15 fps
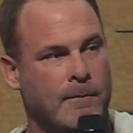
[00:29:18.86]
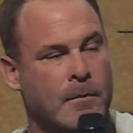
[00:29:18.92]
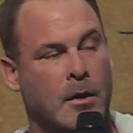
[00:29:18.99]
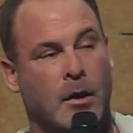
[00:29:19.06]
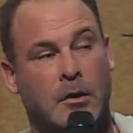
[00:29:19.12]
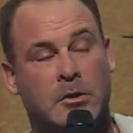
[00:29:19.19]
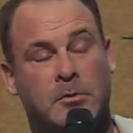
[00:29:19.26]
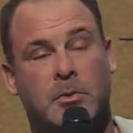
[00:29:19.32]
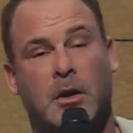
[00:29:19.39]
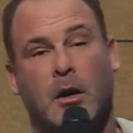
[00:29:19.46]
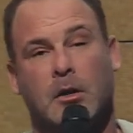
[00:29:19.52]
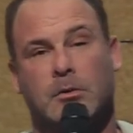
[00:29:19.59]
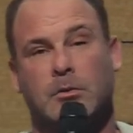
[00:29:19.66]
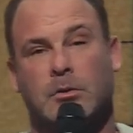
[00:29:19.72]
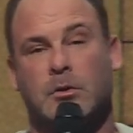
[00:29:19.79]
I'll just be
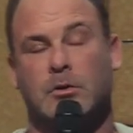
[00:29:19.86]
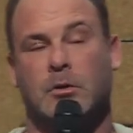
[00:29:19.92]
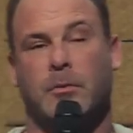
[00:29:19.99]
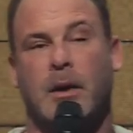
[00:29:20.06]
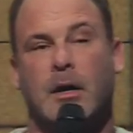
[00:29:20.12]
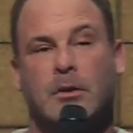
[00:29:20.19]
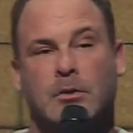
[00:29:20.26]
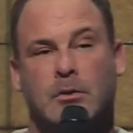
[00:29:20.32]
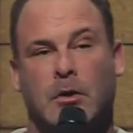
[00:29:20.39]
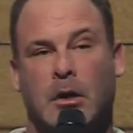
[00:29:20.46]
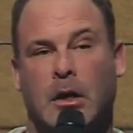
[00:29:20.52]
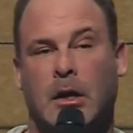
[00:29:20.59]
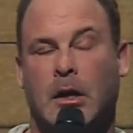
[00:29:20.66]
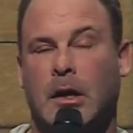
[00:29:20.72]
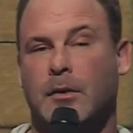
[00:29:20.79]
honest with you as your pastor.
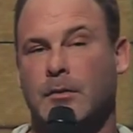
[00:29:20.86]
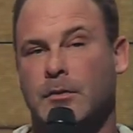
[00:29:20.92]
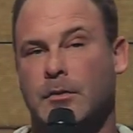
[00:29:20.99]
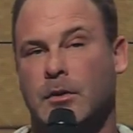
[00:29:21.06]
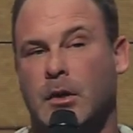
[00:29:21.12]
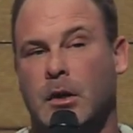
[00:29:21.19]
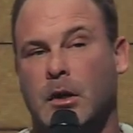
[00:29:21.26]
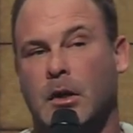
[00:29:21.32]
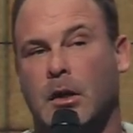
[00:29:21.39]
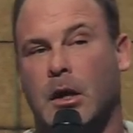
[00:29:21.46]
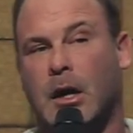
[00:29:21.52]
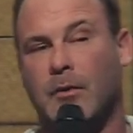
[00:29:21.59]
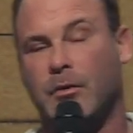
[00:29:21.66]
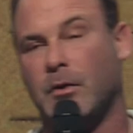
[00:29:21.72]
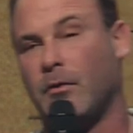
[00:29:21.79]
I, have
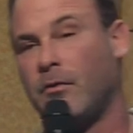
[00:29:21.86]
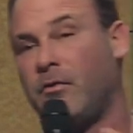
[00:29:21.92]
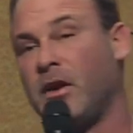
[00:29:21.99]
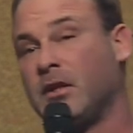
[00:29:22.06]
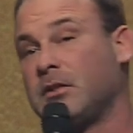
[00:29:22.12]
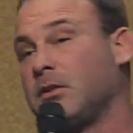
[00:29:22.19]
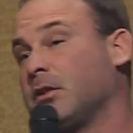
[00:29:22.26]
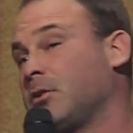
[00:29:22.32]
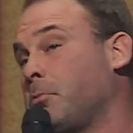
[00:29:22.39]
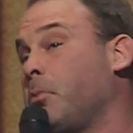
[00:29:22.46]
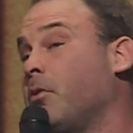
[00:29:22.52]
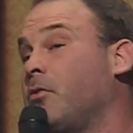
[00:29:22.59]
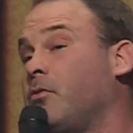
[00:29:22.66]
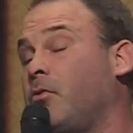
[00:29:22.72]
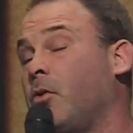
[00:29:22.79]
I've confessed this
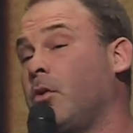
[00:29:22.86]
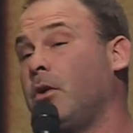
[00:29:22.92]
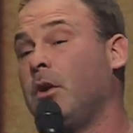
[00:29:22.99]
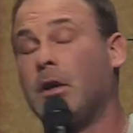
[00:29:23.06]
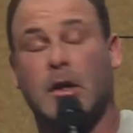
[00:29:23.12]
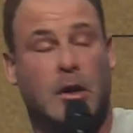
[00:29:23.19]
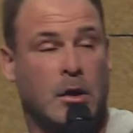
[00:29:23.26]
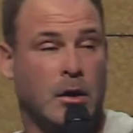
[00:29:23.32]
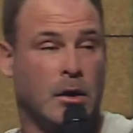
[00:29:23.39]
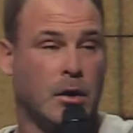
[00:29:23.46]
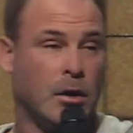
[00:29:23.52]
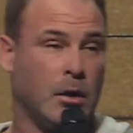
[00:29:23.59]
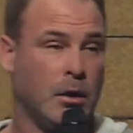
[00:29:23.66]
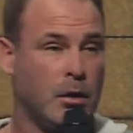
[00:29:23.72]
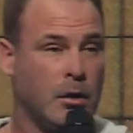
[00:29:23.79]
before,
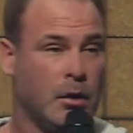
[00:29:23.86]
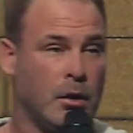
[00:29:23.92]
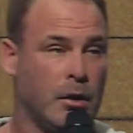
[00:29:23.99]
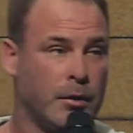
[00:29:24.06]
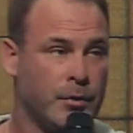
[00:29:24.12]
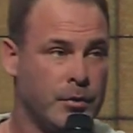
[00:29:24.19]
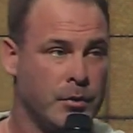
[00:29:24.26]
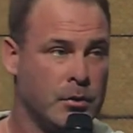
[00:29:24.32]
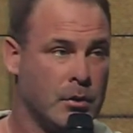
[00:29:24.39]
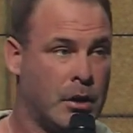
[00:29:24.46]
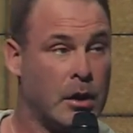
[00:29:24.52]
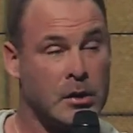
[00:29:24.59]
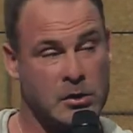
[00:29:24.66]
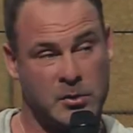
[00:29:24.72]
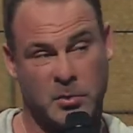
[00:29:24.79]
and uh,
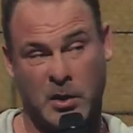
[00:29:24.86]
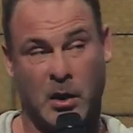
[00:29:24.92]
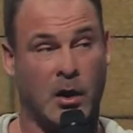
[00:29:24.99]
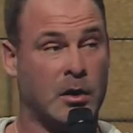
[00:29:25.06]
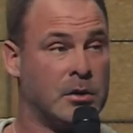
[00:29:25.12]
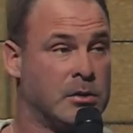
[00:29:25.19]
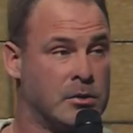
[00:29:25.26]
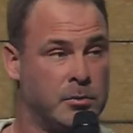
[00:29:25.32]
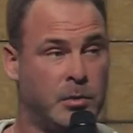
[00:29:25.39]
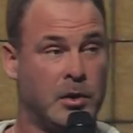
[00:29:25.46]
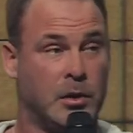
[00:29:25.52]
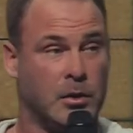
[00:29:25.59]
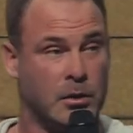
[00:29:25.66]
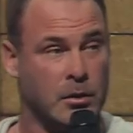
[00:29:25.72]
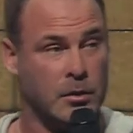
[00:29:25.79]
I'll just be honest, it's been
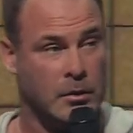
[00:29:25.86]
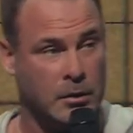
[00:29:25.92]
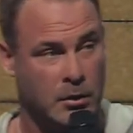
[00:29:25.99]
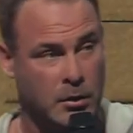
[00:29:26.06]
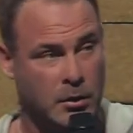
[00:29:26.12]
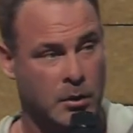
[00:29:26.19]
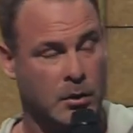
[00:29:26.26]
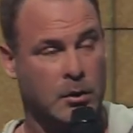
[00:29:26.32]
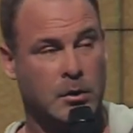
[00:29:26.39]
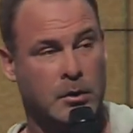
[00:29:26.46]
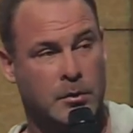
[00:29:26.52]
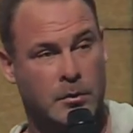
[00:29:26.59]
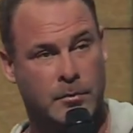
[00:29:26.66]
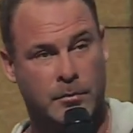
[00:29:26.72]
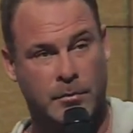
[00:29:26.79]
a,
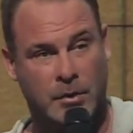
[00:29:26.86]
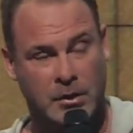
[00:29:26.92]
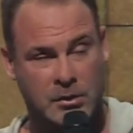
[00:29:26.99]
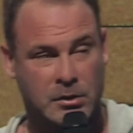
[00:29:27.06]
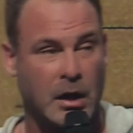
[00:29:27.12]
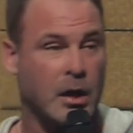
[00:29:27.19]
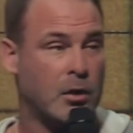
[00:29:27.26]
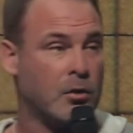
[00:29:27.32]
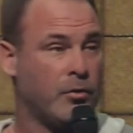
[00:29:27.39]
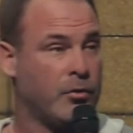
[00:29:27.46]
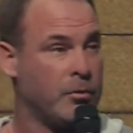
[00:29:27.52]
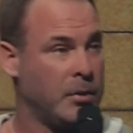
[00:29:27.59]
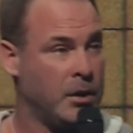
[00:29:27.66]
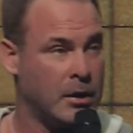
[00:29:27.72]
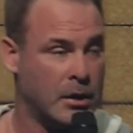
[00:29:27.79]
a cycle
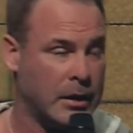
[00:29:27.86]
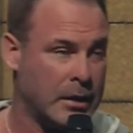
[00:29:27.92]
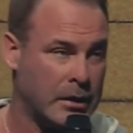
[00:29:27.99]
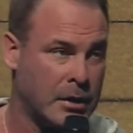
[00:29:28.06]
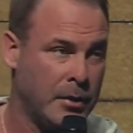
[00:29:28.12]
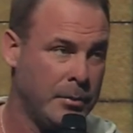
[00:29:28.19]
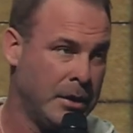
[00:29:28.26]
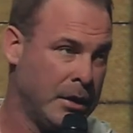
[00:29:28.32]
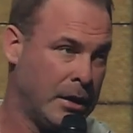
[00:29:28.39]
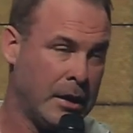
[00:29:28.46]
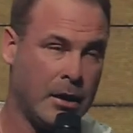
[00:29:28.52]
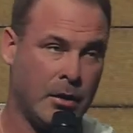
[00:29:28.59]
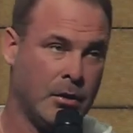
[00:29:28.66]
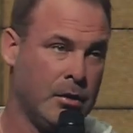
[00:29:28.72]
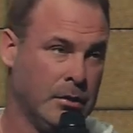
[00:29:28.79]
for me that I come in and
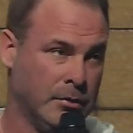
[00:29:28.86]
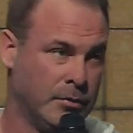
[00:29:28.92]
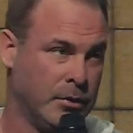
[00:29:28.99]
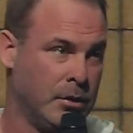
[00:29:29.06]
out of.